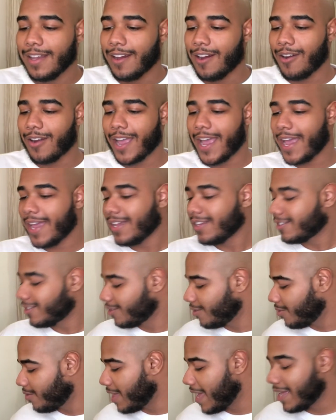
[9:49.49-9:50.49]
Okay,
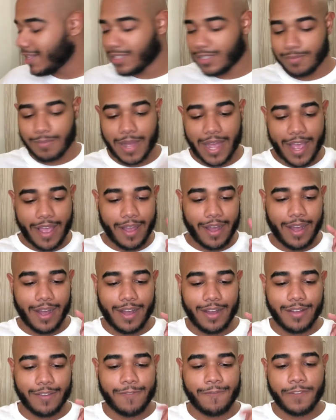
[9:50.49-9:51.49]
so that's my
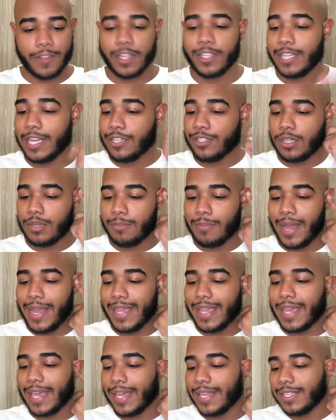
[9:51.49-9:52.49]
Philodendron
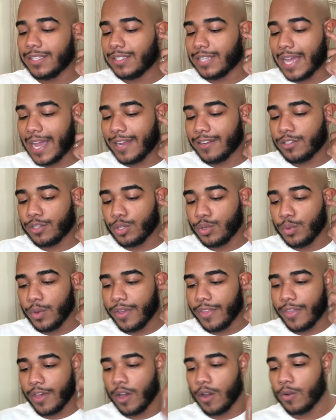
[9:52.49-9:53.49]
Micans. I had 2
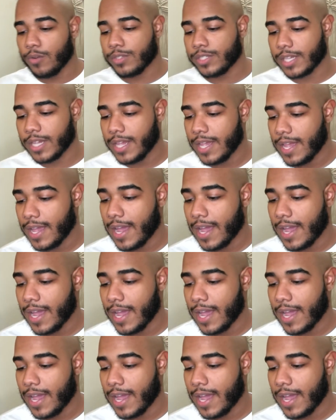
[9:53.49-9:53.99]
of those.